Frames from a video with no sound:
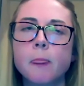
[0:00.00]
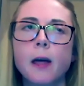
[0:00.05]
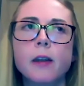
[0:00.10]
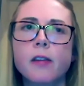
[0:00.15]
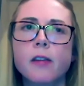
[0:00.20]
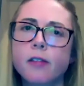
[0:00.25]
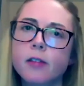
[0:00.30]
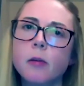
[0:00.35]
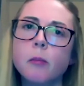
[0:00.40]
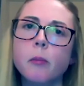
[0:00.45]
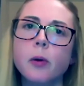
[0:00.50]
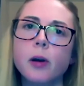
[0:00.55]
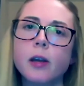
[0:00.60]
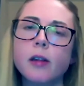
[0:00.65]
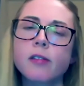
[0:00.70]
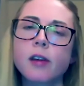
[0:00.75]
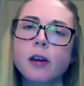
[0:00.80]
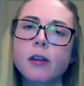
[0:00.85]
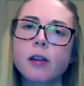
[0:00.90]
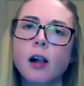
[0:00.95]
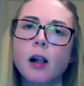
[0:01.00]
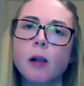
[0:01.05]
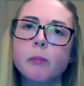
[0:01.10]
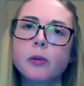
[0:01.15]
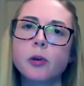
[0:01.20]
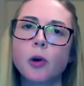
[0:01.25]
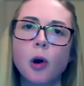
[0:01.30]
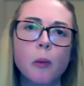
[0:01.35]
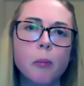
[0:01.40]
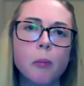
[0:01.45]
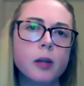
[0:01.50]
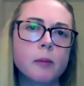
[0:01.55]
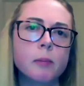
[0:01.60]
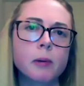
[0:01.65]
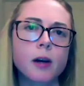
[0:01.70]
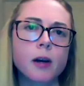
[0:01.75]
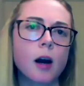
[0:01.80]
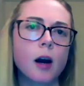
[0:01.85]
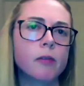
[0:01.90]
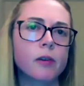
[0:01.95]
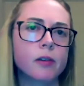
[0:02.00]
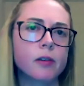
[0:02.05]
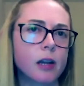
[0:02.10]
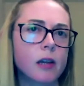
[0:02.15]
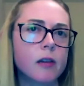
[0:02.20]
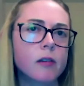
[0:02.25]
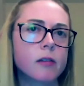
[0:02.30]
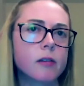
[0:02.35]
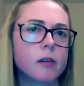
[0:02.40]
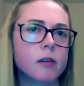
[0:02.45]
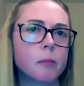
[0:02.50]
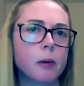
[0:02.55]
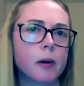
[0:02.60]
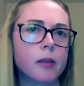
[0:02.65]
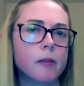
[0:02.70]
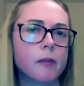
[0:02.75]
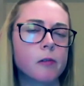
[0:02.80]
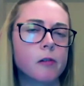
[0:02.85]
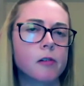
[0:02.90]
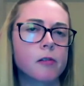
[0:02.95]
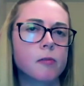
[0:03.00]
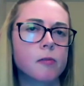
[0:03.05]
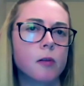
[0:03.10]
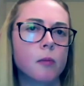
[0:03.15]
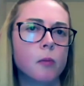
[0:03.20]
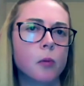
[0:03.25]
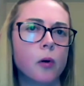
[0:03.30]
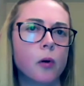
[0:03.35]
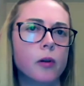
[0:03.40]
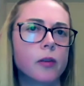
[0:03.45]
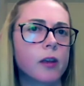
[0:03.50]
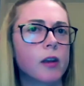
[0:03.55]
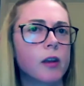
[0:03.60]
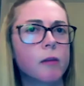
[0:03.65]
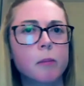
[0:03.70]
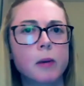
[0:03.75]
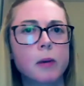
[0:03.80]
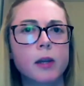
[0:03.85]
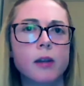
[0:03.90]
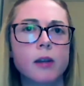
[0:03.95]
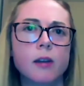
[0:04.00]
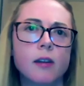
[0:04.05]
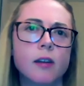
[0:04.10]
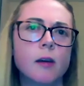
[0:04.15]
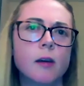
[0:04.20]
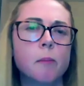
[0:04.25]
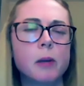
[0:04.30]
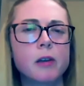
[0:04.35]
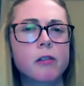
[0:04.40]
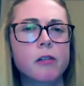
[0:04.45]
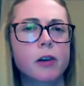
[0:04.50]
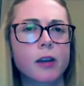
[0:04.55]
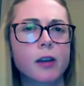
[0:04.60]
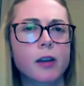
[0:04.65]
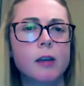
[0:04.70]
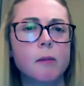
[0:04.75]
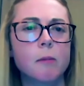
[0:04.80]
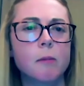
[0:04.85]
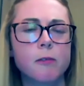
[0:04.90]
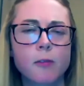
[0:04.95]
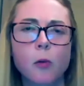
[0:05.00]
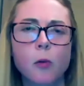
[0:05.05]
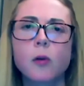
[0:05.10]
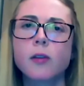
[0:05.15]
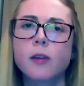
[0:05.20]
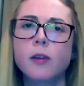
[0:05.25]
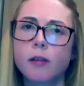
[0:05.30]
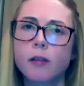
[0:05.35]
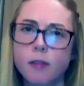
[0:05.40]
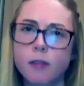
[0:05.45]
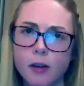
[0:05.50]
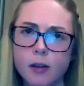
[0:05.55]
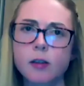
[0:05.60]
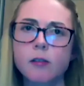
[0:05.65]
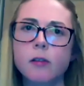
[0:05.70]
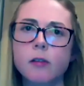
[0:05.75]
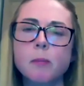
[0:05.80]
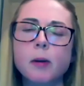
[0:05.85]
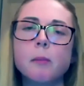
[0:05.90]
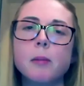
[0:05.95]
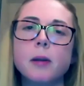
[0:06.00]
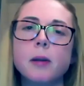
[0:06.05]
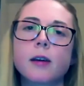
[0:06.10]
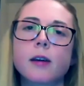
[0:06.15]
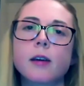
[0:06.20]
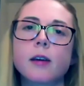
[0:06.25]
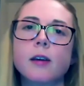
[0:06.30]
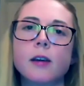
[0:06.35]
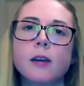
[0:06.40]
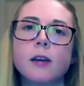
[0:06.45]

And in some ways that helped to open up a conversation about the First World War that had been a bit tricky before that in the Republic.